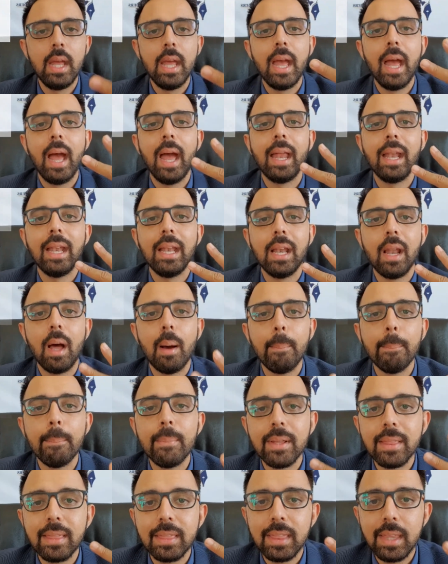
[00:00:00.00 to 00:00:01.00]
And
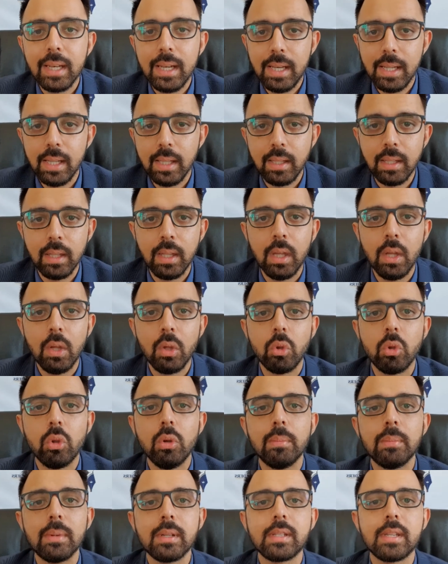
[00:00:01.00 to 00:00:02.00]
number three,
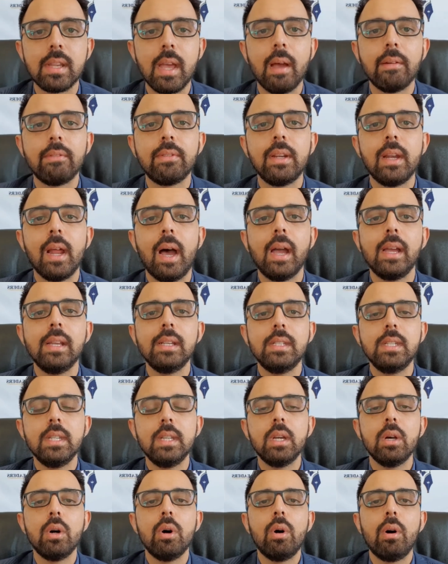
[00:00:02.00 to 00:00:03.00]
you must have an
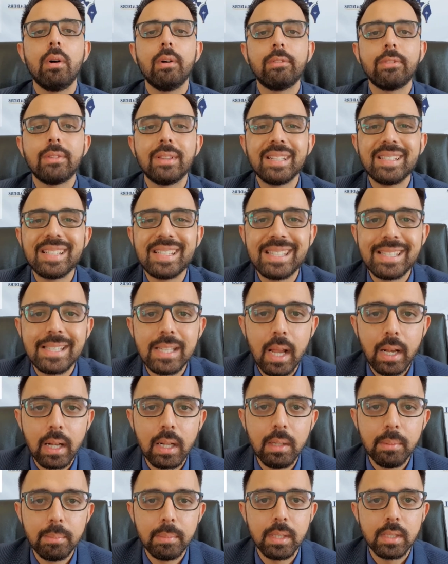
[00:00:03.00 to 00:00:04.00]
idea of the
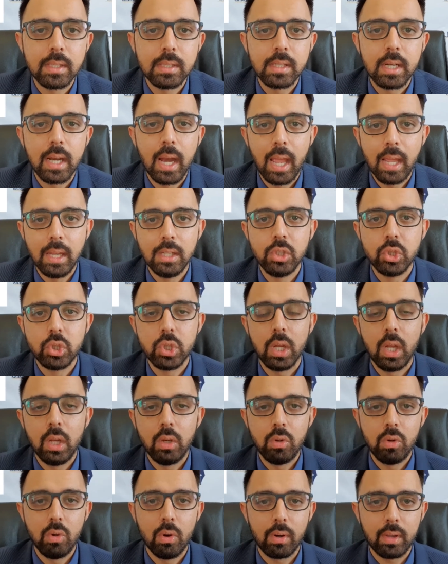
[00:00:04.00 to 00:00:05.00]
settlement range
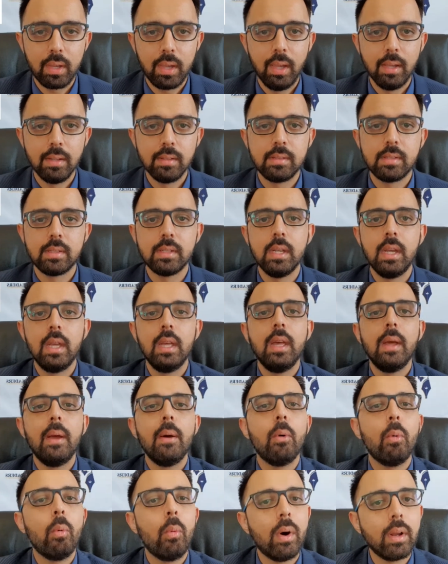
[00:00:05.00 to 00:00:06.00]
in your case.
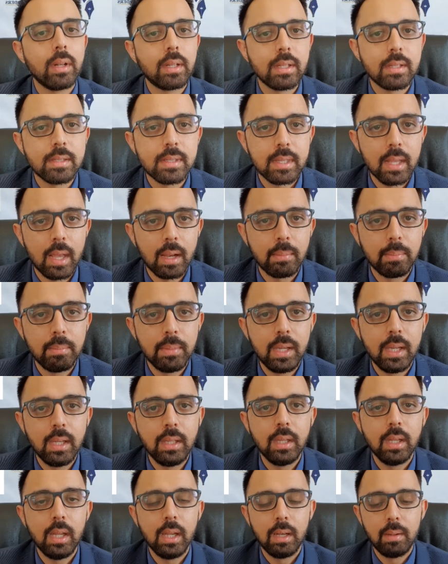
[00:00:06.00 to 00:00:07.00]
What does that
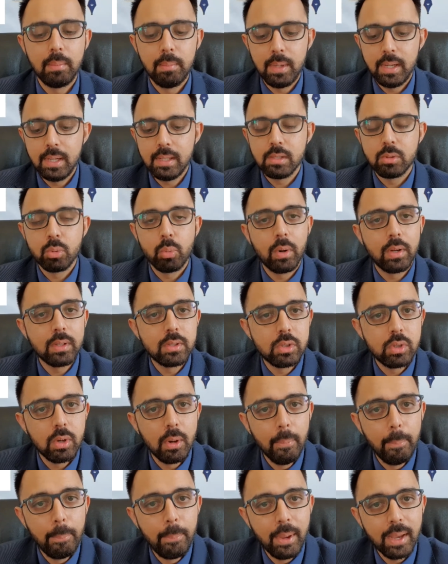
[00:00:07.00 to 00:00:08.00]
mean? It means what's
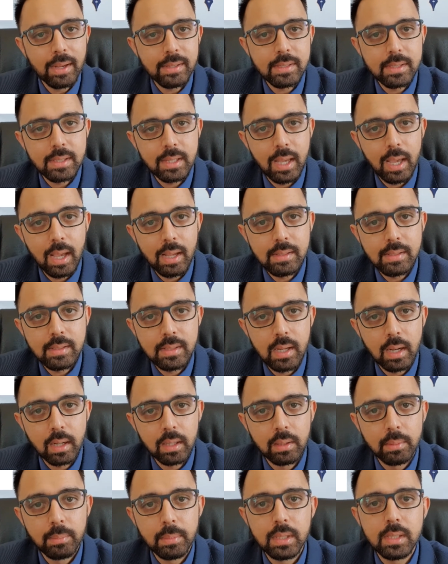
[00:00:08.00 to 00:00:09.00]
your best case
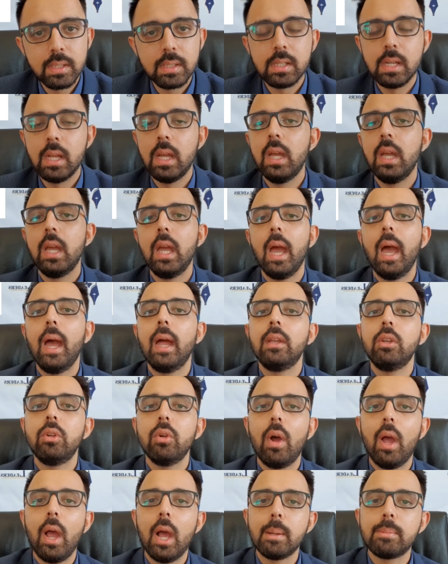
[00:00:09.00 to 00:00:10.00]
settlement and
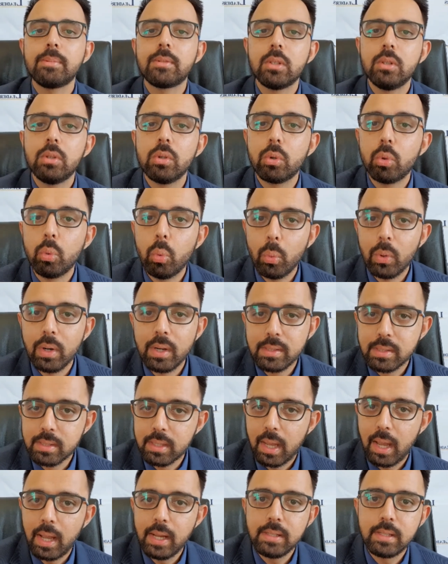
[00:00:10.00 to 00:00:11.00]
your absolute
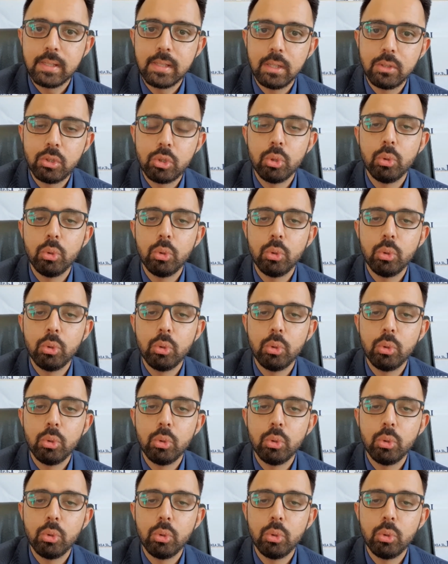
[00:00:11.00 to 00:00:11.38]
worst case that you're